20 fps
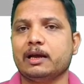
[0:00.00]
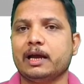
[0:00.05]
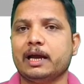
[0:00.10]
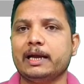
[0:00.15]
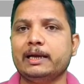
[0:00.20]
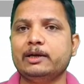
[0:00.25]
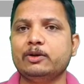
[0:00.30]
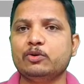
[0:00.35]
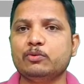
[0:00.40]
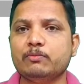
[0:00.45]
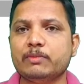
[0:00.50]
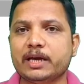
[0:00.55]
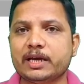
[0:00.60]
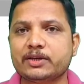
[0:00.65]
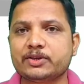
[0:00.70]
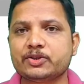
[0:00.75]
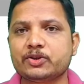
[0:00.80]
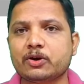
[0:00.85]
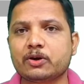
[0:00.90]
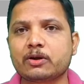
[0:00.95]
and to
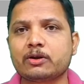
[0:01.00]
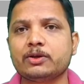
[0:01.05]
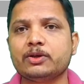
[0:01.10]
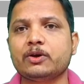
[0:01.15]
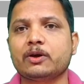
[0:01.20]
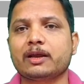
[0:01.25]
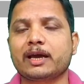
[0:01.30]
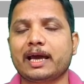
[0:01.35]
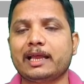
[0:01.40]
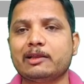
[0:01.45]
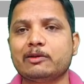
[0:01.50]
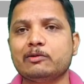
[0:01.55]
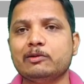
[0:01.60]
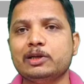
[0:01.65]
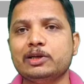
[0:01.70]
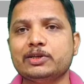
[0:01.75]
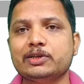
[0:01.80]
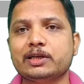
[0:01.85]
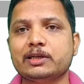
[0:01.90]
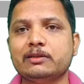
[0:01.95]
make sure your
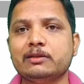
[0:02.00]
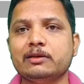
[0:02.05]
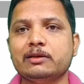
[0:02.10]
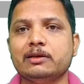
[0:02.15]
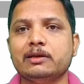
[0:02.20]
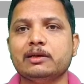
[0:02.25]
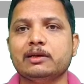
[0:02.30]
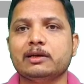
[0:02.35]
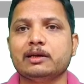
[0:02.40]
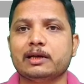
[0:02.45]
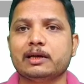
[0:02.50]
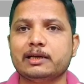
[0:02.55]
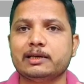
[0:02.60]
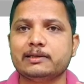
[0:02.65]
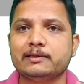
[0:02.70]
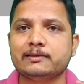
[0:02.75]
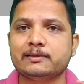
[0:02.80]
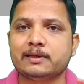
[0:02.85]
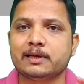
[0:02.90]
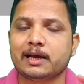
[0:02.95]
calculation
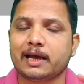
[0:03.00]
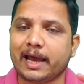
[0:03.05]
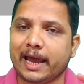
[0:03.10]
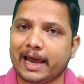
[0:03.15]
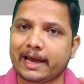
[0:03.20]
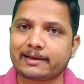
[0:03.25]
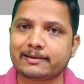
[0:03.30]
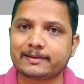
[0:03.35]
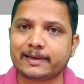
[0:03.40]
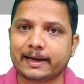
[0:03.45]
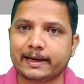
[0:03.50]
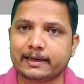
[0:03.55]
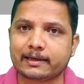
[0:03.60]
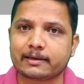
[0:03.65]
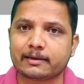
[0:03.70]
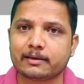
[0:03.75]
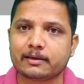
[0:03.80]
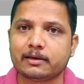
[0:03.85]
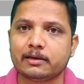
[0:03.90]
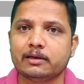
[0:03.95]
is
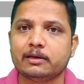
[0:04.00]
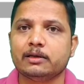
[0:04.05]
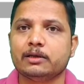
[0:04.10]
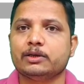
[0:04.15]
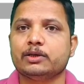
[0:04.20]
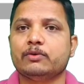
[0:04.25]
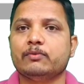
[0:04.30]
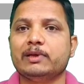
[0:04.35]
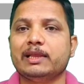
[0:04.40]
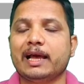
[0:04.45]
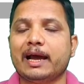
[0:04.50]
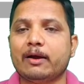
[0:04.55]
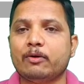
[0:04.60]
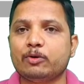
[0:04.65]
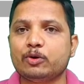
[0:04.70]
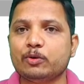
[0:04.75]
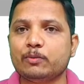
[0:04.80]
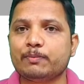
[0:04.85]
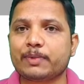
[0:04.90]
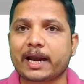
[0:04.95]
exact you will
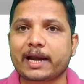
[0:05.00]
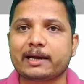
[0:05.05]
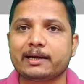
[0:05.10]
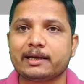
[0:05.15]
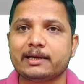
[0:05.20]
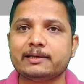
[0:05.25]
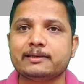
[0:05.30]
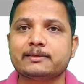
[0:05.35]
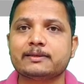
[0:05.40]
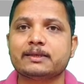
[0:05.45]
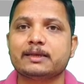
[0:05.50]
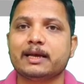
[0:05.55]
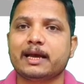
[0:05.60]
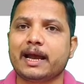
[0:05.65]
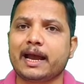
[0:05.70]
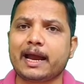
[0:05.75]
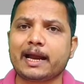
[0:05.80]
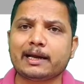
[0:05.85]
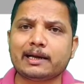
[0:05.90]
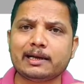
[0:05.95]
have to practice
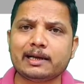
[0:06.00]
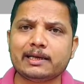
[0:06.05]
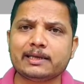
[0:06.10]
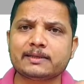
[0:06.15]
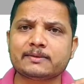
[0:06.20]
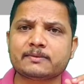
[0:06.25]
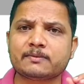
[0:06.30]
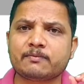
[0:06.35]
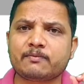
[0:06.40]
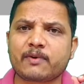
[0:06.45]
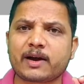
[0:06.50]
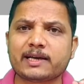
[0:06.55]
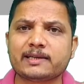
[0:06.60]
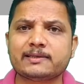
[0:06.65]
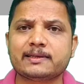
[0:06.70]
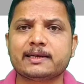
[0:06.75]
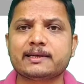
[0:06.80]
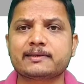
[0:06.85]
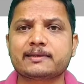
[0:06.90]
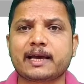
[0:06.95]
at least
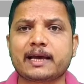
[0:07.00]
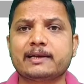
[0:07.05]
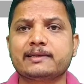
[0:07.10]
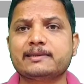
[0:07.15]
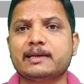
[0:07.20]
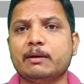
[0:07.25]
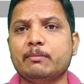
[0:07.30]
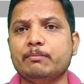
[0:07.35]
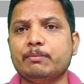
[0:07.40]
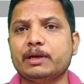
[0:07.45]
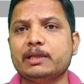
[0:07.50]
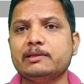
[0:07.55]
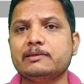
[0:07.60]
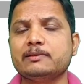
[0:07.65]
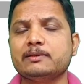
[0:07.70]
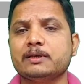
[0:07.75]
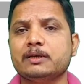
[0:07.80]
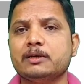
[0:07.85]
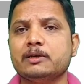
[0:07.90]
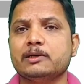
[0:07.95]
5-6
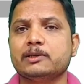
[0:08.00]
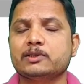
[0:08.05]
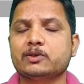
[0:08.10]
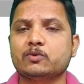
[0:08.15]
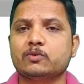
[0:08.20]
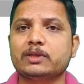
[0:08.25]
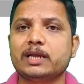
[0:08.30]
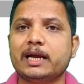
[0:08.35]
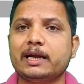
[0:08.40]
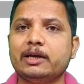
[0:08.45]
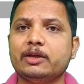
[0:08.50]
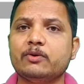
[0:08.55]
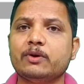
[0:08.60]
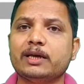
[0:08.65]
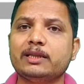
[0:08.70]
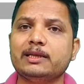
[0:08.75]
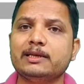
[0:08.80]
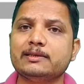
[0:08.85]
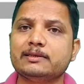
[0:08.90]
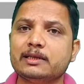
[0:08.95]
examples so that you
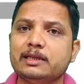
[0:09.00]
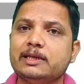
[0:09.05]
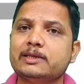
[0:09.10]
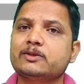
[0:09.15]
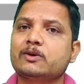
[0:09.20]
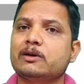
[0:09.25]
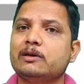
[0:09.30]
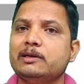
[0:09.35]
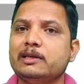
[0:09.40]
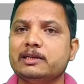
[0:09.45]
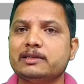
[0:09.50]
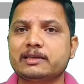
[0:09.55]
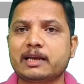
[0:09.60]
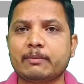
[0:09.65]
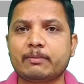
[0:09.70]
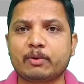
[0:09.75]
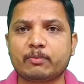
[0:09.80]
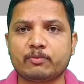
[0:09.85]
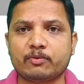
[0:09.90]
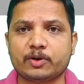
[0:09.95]
can easily solve this
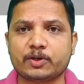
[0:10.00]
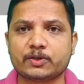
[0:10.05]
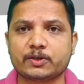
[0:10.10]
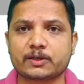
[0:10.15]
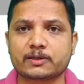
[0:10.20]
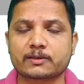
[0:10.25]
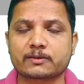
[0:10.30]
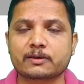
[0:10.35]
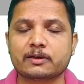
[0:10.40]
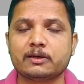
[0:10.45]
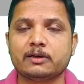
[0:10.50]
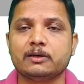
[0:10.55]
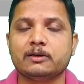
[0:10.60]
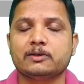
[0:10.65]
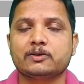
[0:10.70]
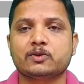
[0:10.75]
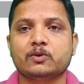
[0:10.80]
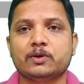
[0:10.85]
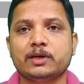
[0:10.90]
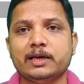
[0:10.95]
type of questions.
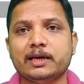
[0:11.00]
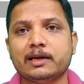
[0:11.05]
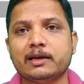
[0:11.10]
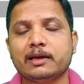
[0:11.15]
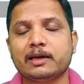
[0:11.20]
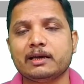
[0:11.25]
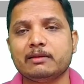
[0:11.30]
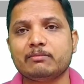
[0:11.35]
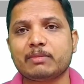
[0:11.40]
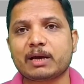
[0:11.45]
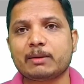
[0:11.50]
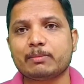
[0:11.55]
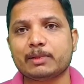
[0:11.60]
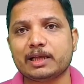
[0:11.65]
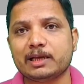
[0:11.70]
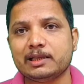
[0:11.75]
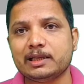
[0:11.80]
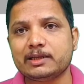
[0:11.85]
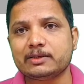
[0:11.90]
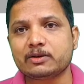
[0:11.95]
So here in my
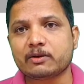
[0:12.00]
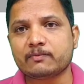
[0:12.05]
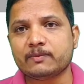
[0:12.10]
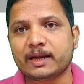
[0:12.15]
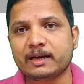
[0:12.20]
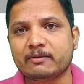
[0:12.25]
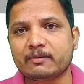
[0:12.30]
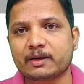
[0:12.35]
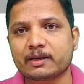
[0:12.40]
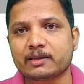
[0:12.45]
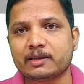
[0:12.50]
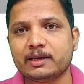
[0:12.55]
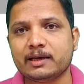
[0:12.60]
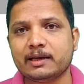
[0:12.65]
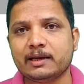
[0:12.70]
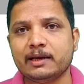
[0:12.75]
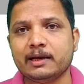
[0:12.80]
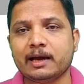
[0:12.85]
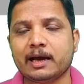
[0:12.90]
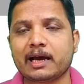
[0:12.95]
playlist of network
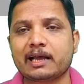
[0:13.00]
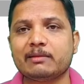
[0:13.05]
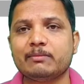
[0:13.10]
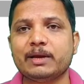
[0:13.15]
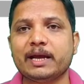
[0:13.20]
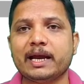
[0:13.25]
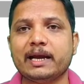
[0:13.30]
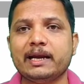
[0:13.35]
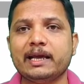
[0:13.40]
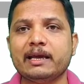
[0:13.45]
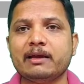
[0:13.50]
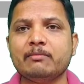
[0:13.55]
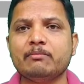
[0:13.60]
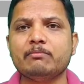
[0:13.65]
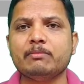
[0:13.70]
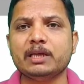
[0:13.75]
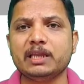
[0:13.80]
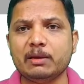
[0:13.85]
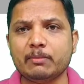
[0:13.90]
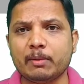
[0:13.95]
theory, I'll be
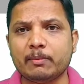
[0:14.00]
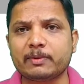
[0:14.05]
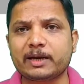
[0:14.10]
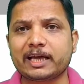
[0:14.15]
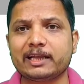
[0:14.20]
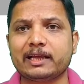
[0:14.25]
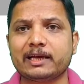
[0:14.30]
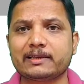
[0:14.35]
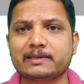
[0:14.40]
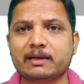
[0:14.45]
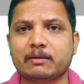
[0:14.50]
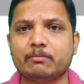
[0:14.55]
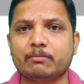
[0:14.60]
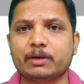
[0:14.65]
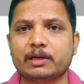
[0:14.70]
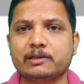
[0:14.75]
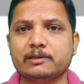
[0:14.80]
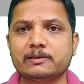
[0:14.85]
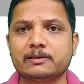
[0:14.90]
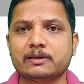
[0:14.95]
adding minimum 10
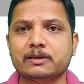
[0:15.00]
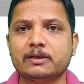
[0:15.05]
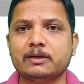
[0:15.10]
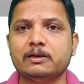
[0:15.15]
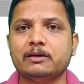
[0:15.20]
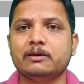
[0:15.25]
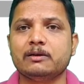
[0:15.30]
examples.